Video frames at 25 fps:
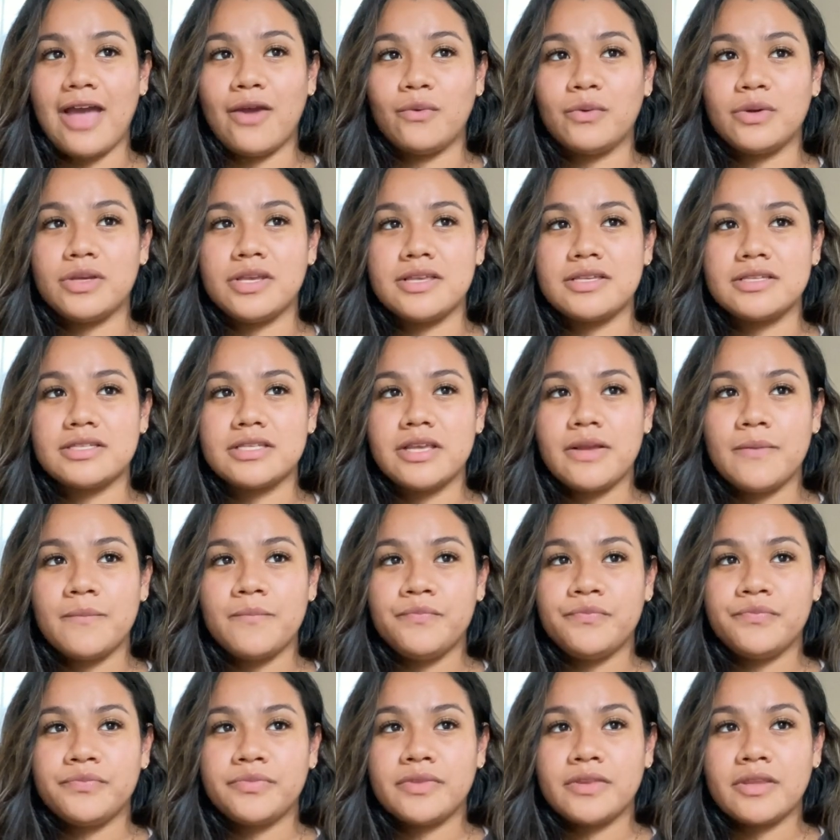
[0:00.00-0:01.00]
was
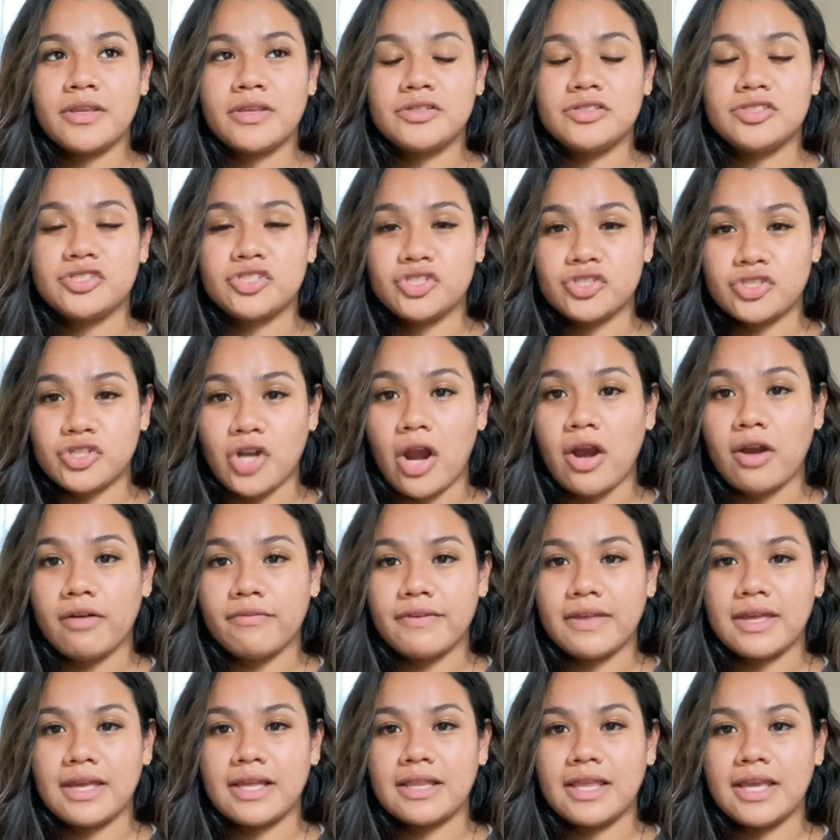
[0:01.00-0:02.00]

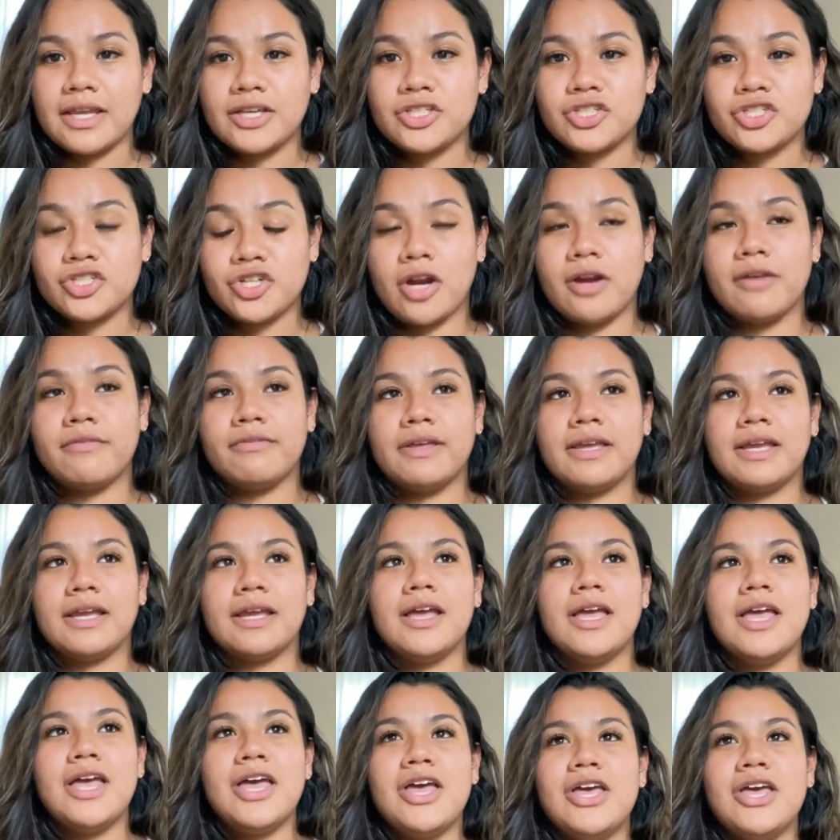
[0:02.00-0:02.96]
starving, like starving.